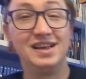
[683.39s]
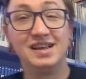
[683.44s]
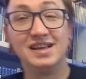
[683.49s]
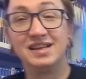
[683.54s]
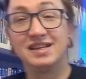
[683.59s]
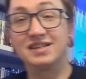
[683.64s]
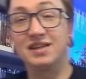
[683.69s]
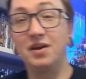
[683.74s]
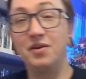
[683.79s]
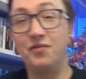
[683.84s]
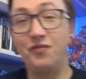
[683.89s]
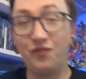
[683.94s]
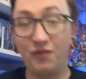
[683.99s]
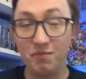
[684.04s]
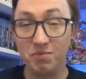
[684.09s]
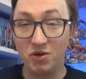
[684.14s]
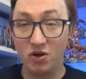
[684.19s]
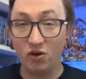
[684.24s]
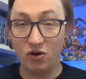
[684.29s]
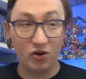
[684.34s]
So
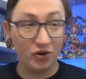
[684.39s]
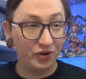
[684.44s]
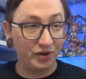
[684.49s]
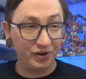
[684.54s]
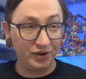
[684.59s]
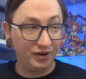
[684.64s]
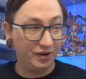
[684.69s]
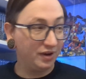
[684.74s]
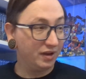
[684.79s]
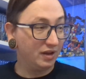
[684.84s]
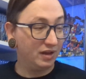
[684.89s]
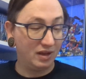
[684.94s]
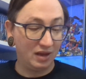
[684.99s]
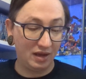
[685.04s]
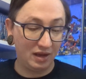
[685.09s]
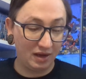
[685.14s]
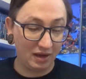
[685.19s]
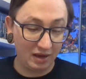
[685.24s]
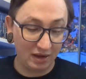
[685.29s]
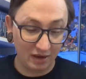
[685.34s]
from Gordon,
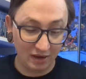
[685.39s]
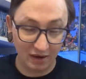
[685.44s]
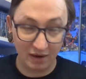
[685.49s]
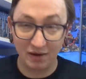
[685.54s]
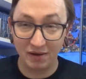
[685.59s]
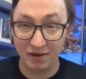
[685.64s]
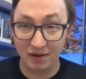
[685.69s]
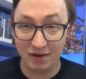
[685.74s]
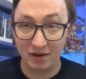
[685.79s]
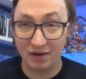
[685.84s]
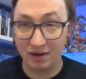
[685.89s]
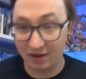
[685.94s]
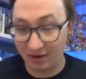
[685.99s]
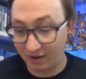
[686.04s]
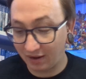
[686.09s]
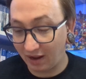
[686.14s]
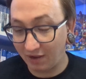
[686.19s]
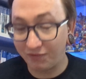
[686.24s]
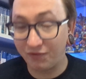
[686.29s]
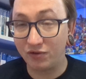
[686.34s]

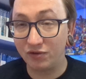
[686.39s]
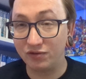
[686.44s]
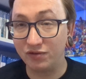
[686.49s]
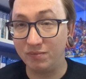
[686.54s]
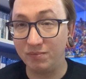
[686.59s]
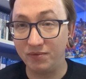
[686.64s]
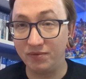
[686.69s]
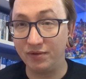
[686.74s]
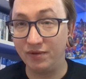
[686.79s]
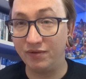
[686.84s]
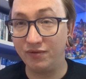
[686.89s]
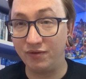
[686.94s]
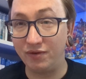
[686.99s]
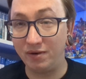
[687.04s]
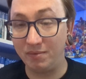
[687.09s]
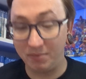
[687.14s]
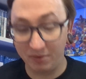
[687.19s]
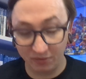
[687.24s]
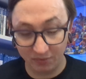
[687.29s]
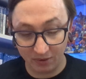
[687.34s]
I've got some stuff for
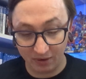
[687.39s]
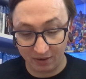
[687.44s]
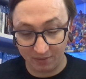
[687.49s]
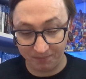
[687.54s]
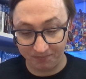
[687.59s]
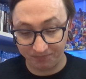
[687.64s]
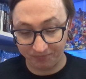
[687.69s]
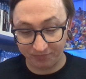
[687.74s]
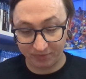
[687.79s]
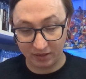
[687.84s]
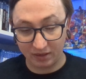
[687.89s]
him as well.